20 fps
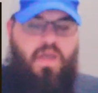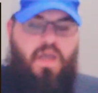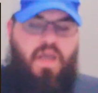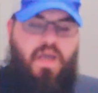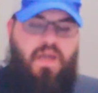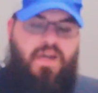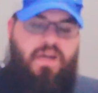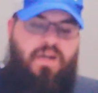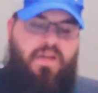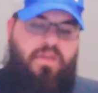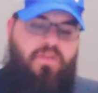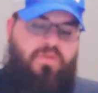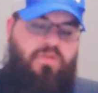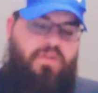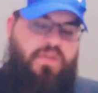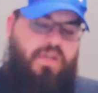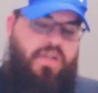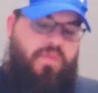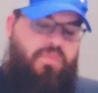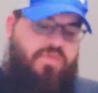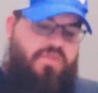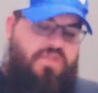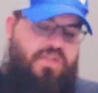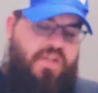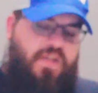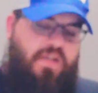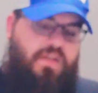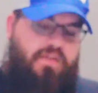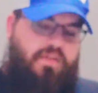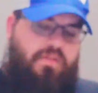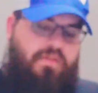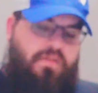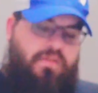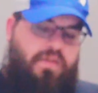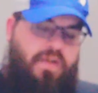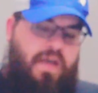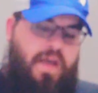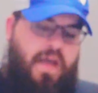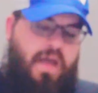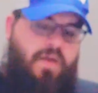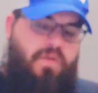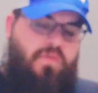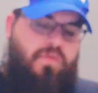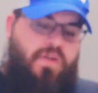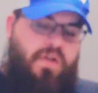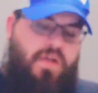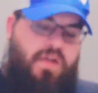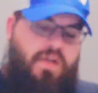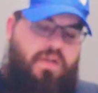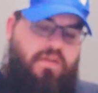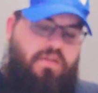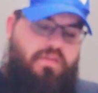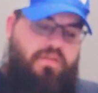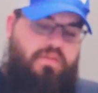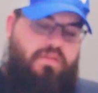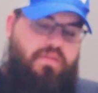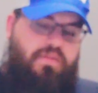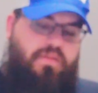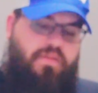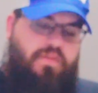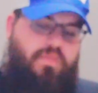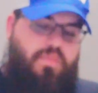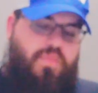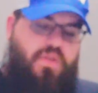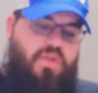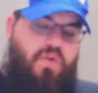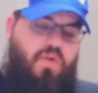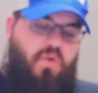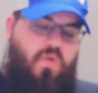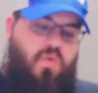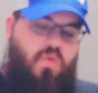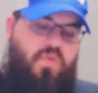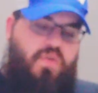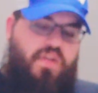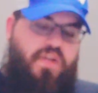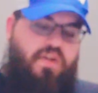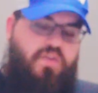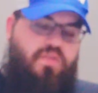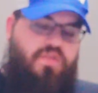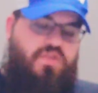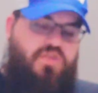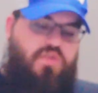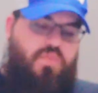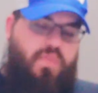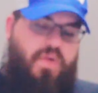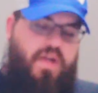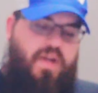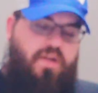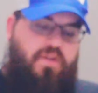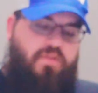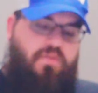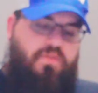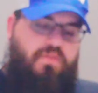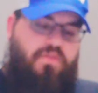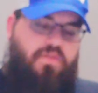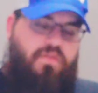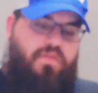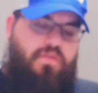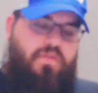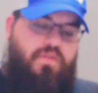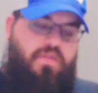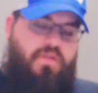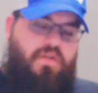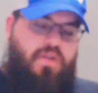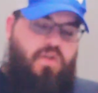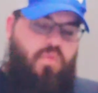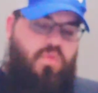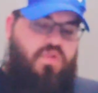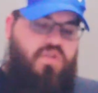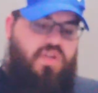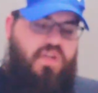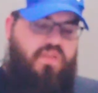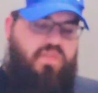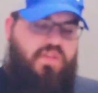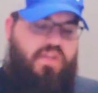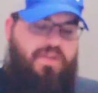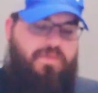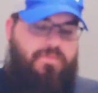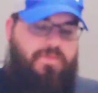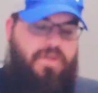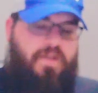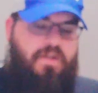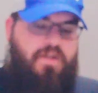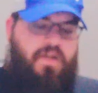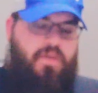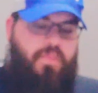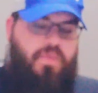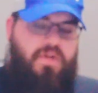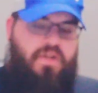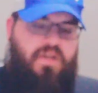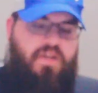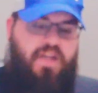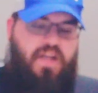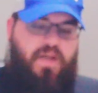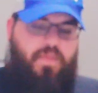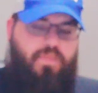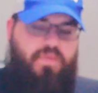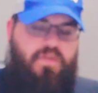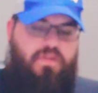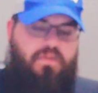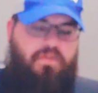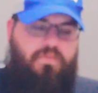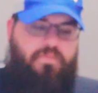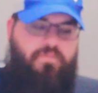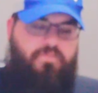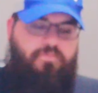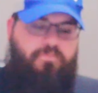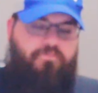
And another came, saying, Adonai, behold, here is your pound, which I have kept laid up in a napkin.